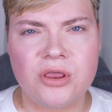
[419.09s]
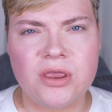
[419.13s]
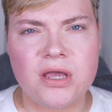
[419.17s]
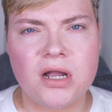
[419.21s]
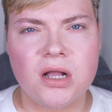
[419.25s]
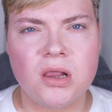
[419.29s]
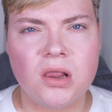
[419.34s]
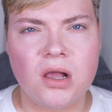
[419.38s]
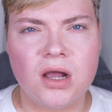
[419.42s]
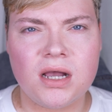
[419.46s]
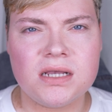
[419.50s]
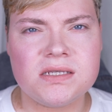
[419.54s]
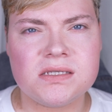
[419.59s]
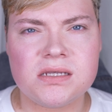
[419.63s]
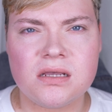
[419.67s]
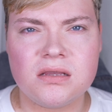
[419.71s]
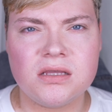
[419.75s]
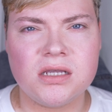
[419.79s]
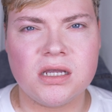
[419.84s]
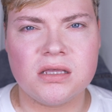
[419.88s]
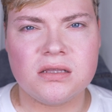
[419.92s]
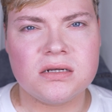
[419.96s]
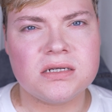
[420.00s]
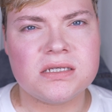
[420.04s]
the gloss on
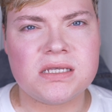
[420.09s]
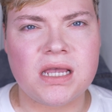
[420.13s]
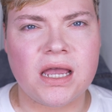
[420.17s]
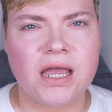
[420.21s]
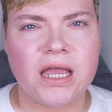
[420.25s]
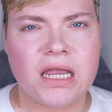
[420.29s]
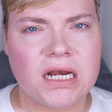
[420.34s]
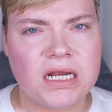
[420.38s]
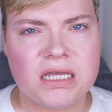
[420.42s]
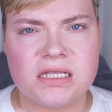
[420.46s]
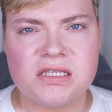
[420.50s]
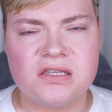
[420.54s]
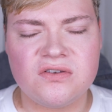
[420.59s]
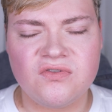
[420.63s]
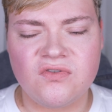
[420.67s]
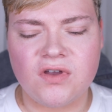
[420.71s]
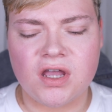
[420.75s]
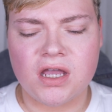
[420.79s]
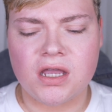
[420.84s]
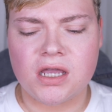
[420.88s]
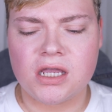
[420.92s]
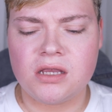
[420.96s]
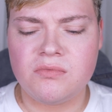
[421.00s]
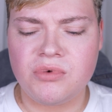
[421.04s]
the other side, it's
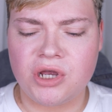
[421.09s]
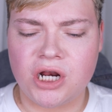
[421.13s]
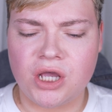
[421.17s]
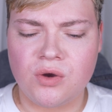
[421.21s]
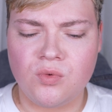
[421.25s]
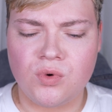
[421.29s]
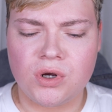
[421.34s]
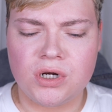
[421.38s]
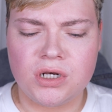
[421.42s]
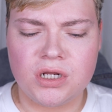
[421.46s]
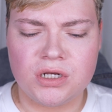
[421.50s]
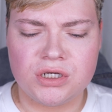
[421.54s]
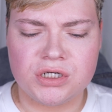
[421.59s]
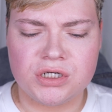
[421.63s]
fine, but I wanted to